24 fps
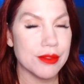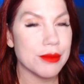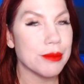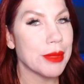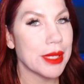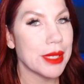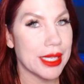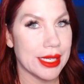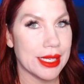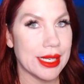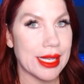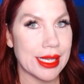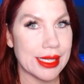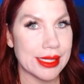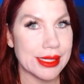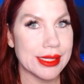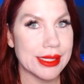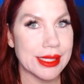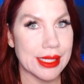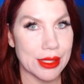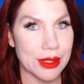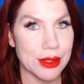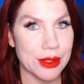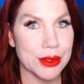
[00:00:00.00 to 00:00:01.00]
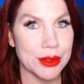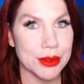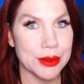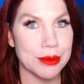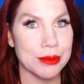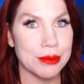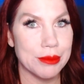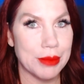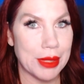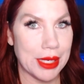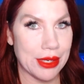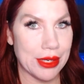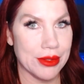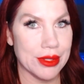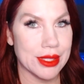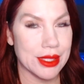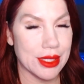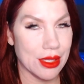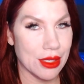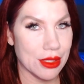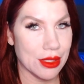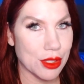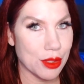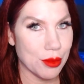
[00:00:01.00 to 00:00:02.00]
being a single parent
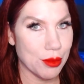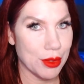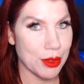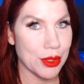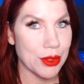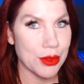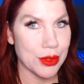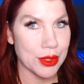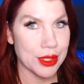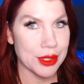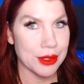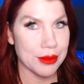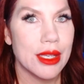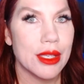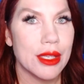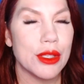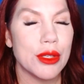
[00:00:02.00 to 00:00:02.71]
entrepreneur.